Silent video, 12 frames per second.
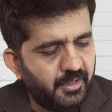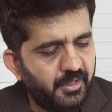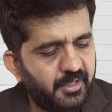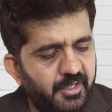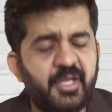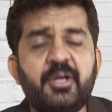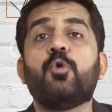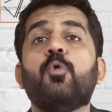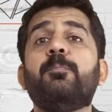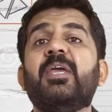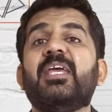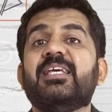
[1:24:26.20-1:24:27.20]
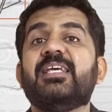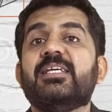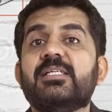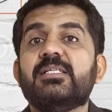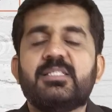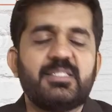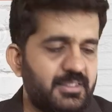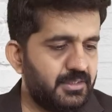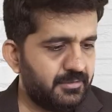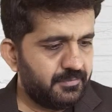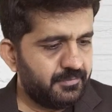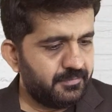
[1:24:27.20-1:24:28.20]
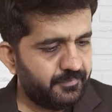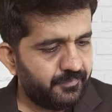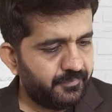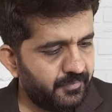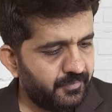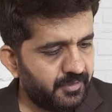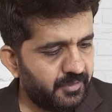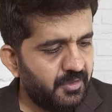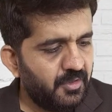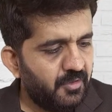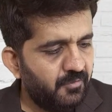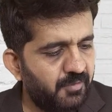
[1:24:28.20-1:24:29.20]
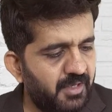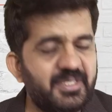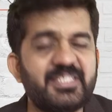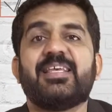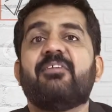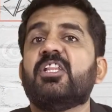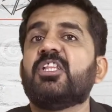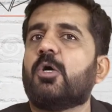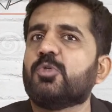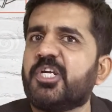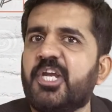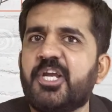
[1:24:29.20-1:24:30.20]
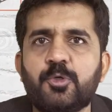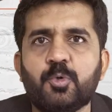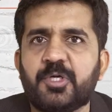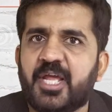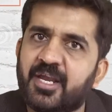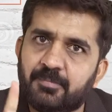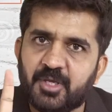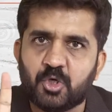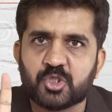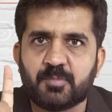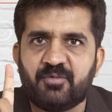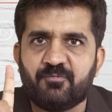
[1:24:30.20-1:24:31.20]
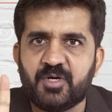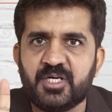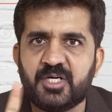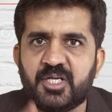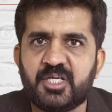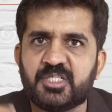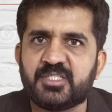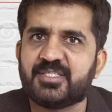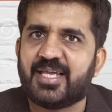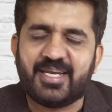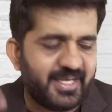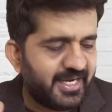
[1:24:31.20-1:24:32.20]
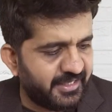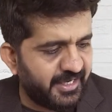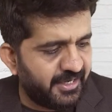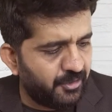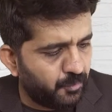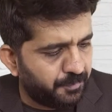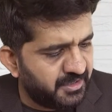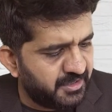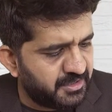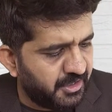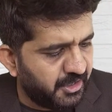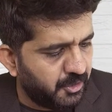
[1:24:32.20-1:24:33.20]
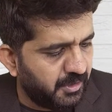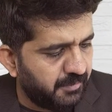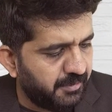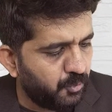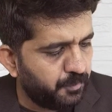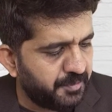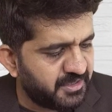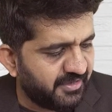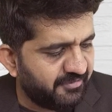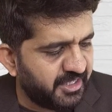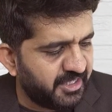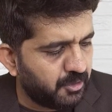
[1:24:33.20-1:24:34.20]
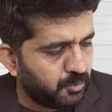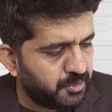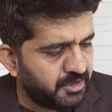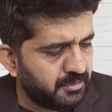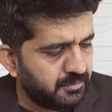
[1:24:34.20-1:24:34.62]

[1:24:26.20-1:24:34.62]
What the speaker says: in rupees will be 7,000 into 10 because my one dish is selling at 10 rupees. It will be rupees 70,000.